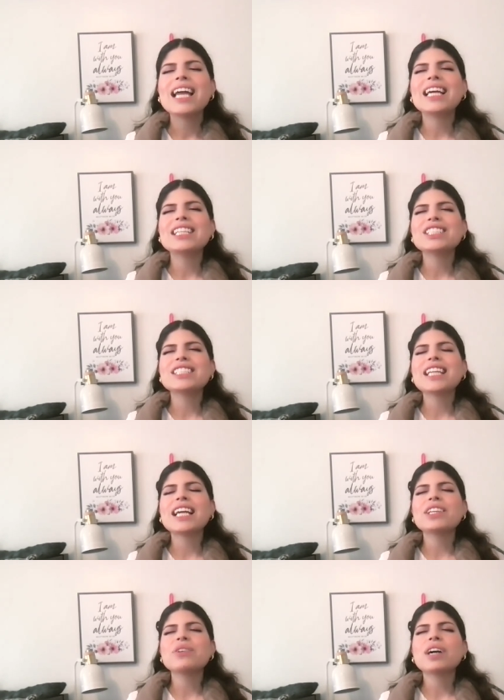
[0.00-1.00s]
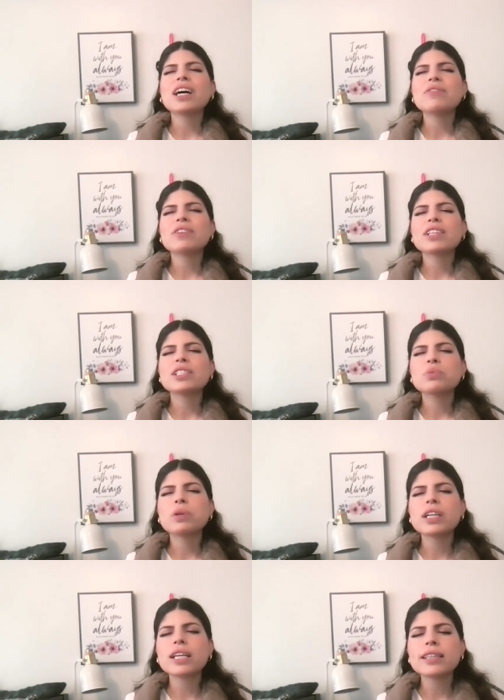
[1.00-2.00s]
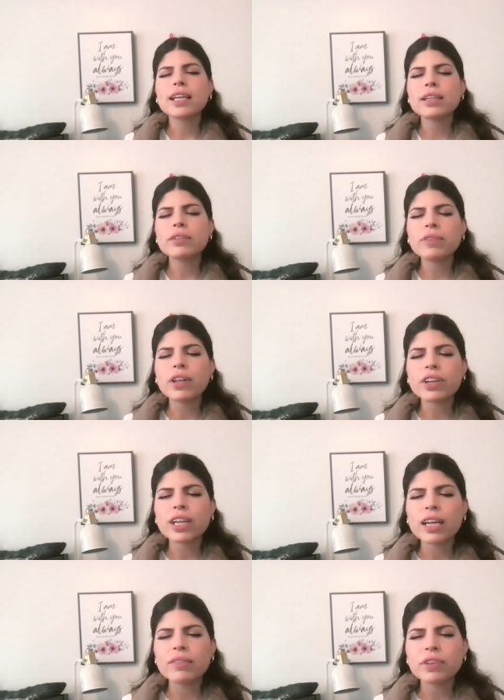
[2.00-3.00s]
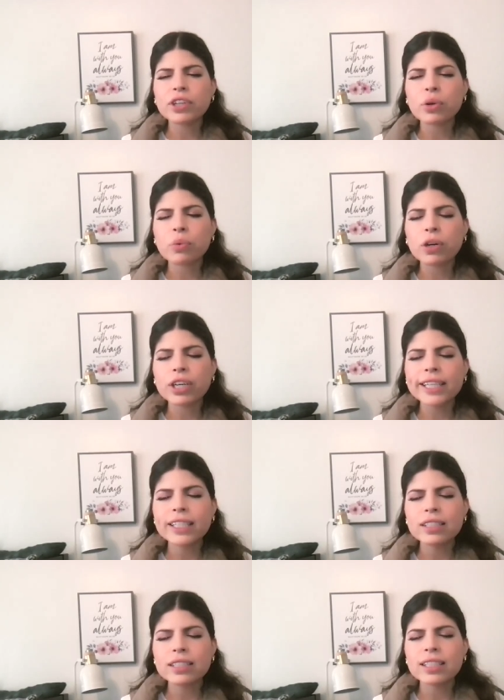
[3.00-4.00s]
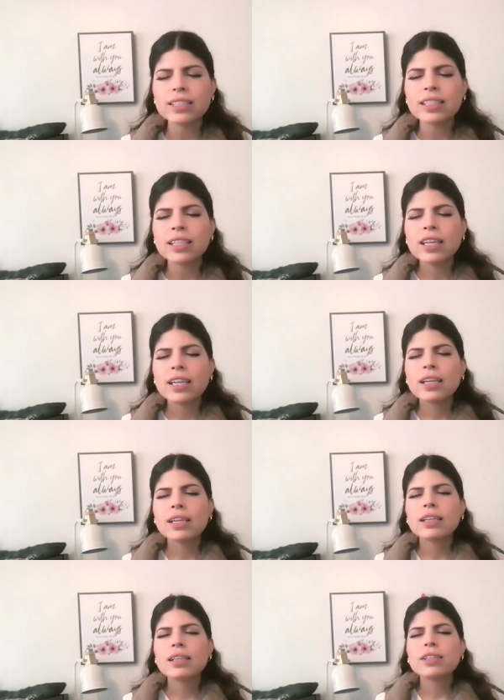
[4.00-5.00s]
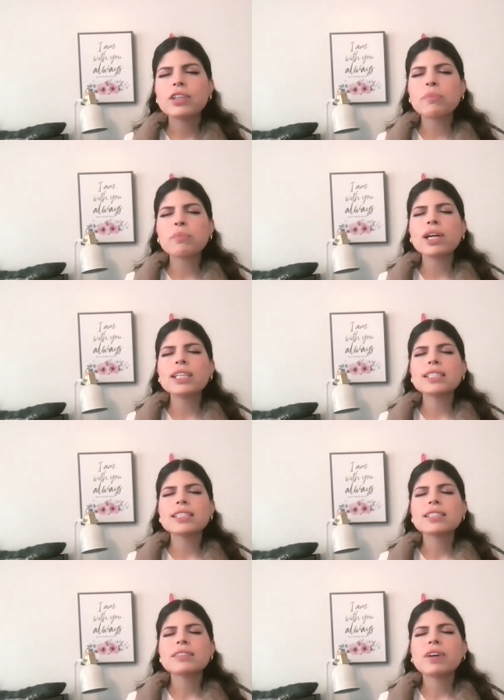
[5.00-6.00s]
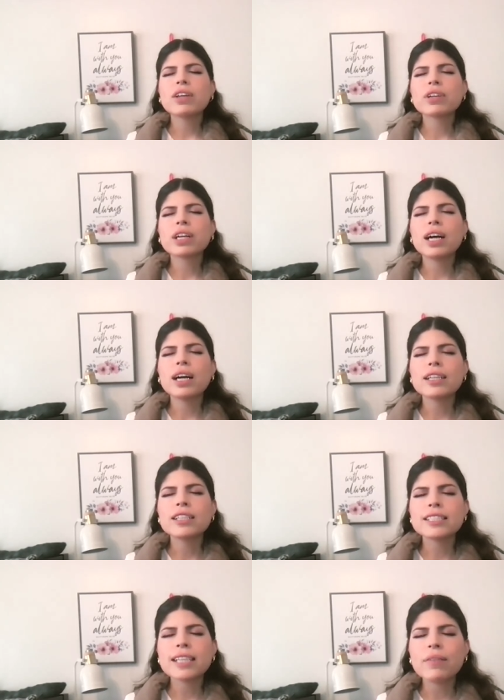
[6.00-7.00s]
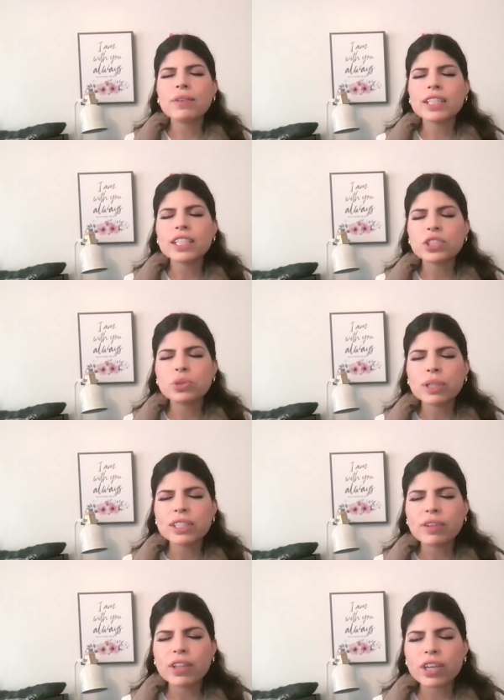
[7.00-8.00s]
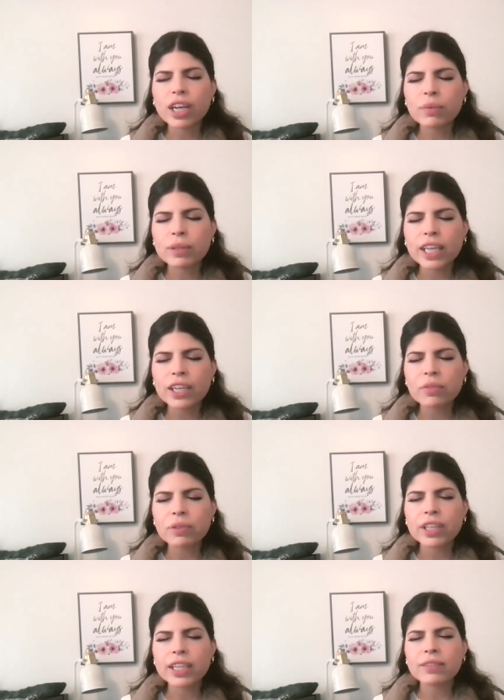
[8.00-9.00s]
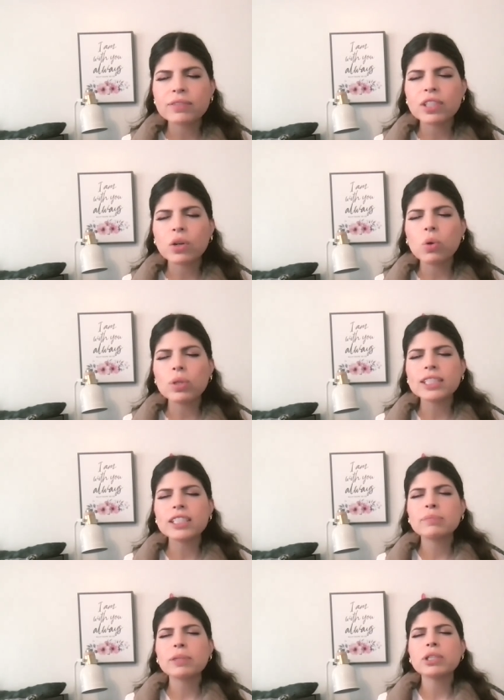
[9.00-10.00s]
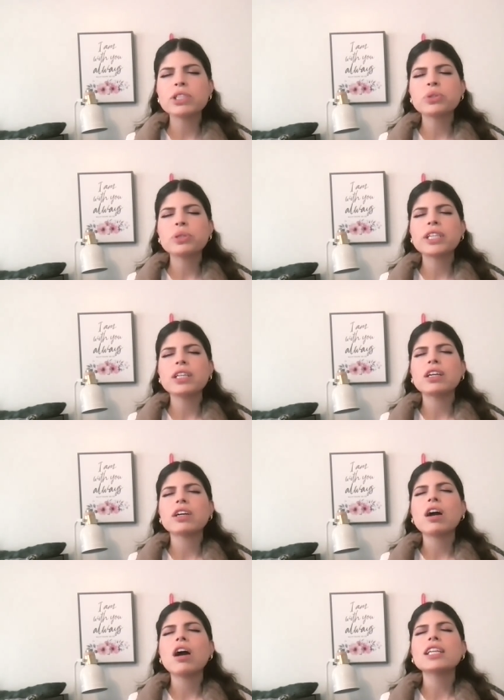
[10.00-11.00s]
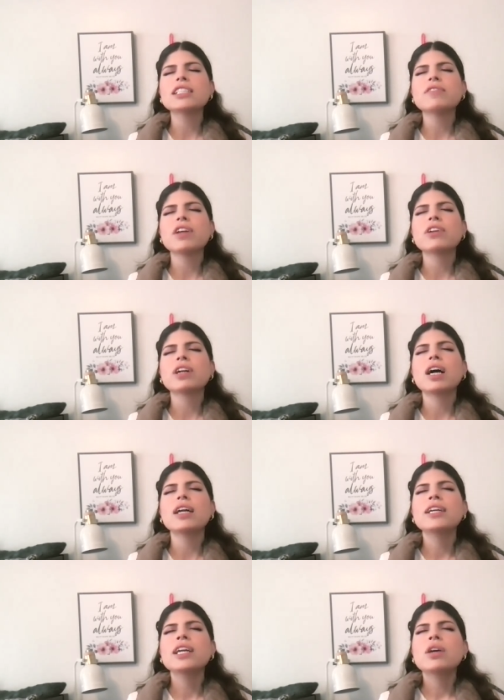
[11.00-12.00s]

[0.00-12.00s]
And I just thank you, God, for this word. I thank you, Father God, for your word heals us. Your presence, Father God, is everything to us, Father God. We thank you for the gift of the Holy Spirit to heal our hearts, Father God.